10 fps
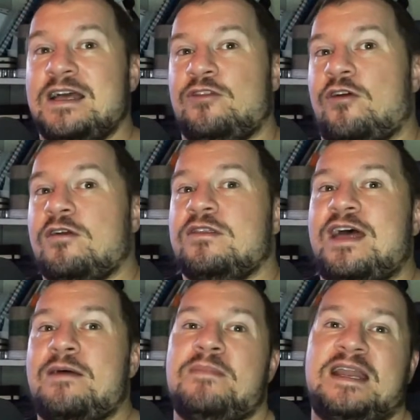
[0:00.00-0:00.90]
there aren't
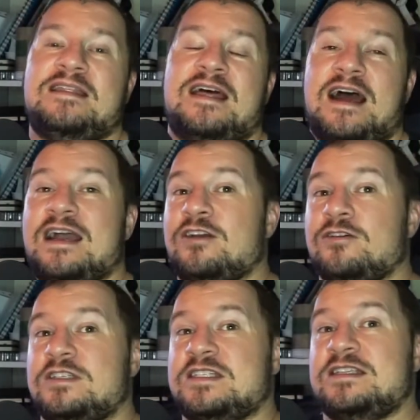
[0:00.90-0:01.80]
that many that I
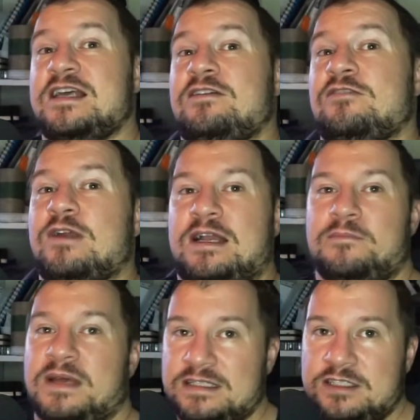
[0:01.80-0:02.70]
could sit down and
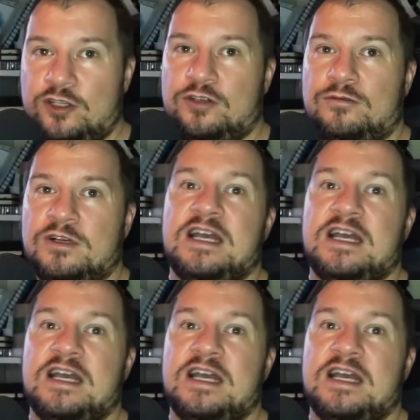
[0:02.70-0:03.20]
recommend to you,